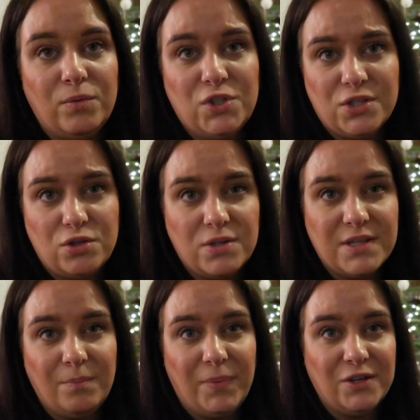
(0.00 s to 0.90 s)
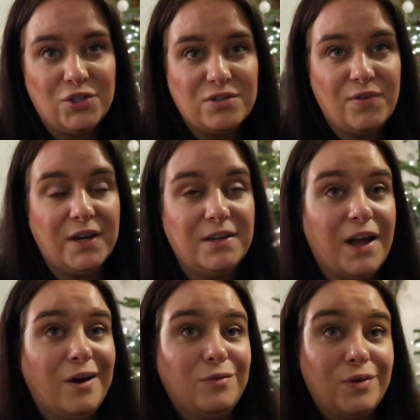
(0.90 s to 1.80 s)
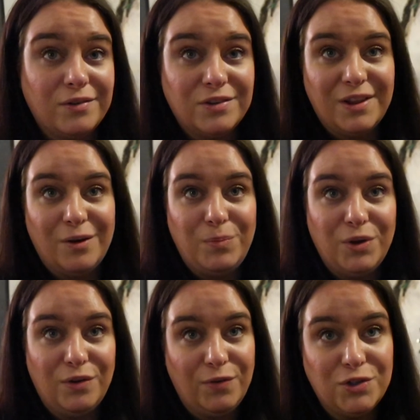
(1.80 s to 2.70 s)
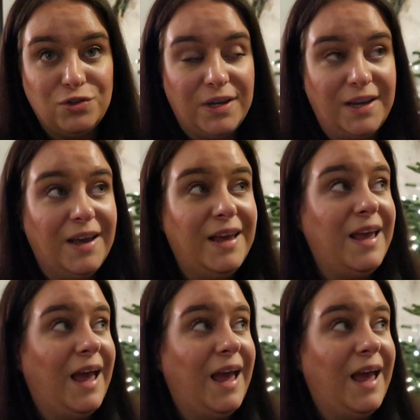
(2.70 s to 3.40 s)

we just took some pictures right now around the beautiful tree